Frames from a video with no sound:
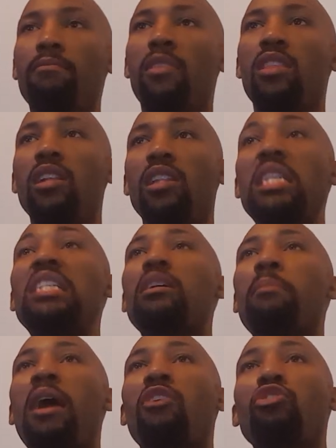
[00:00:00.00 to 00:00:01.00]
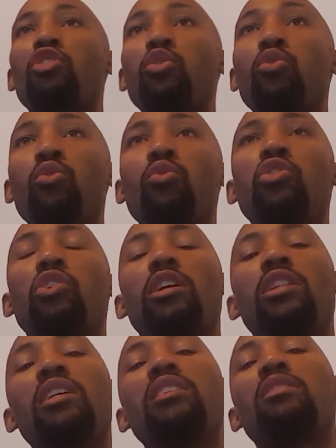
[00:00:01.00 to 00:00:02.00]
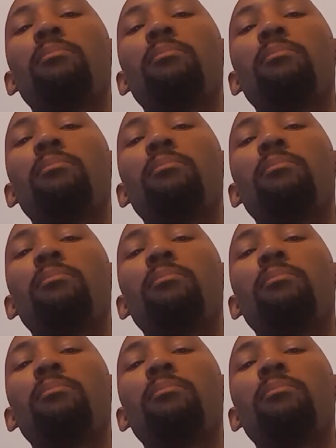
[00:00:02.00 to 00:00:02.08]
the least amount of tools or the least